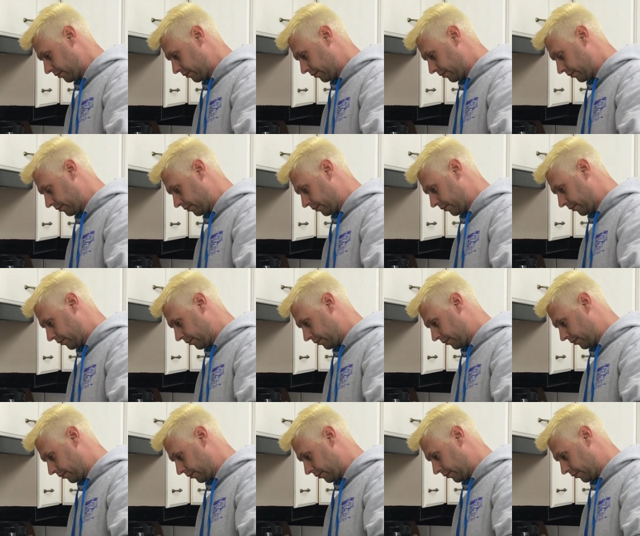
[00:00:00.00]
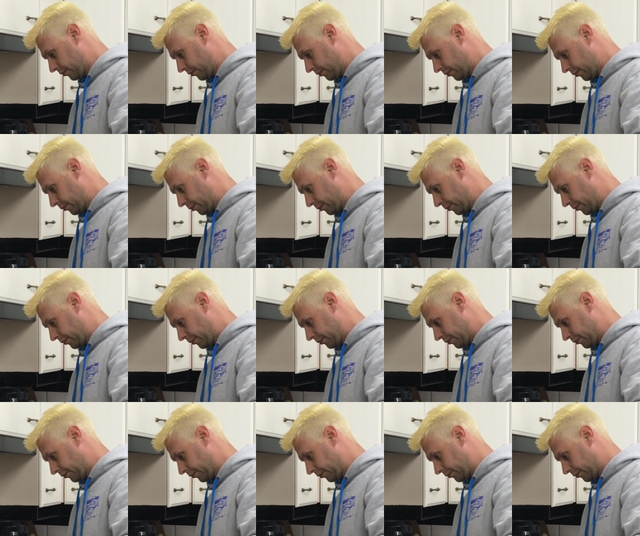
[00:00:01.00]

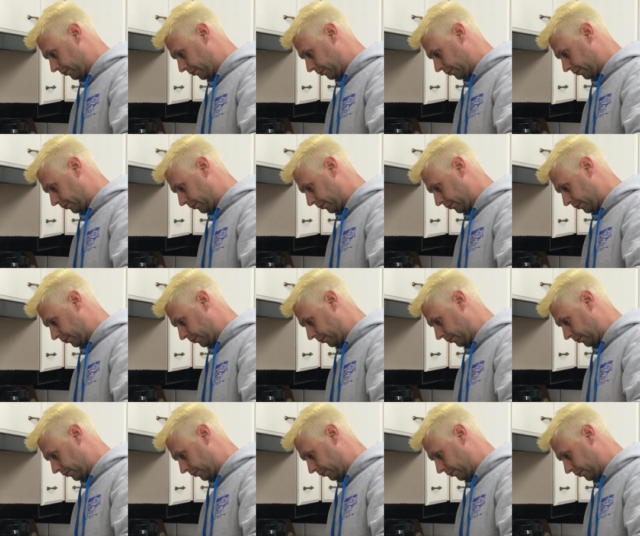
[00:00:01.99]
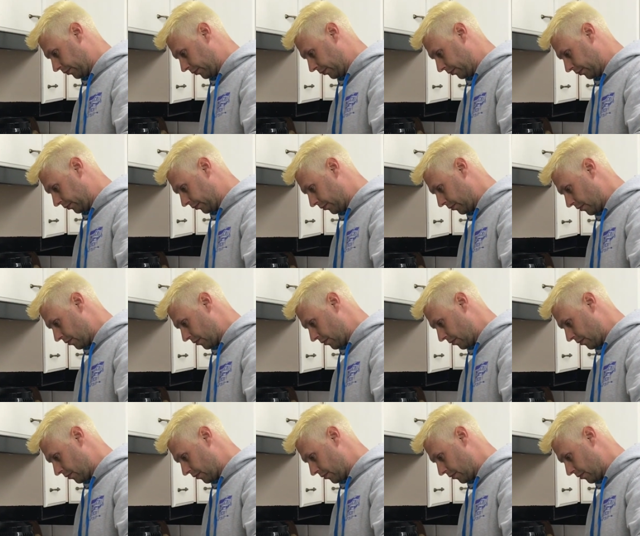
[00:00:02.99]
(silence)